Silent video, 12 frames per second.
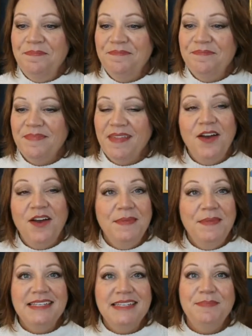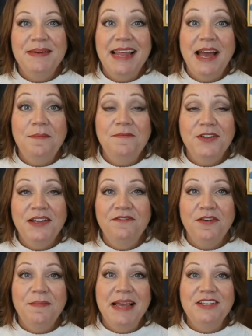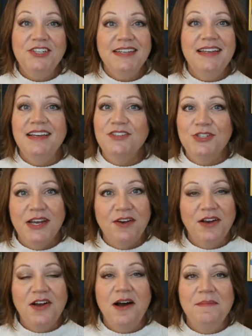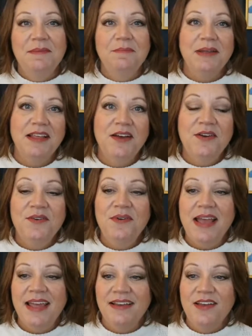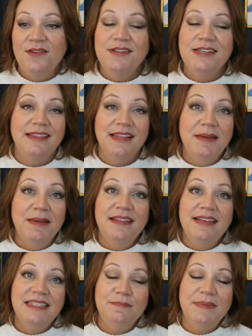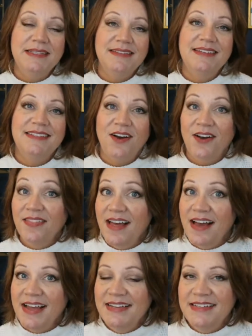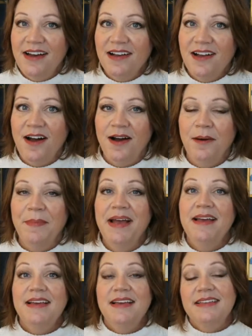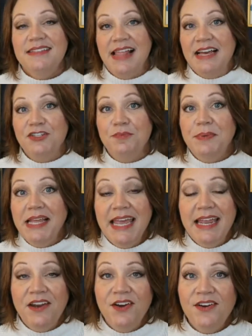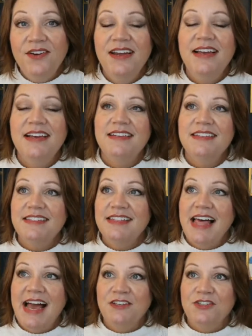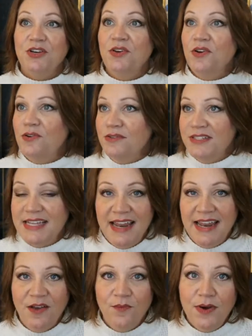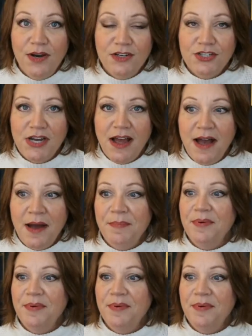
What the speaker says: I hope this has been helpful information. Share a comment below and go to limitlessbusinessonline.com/planner/goal setting workshop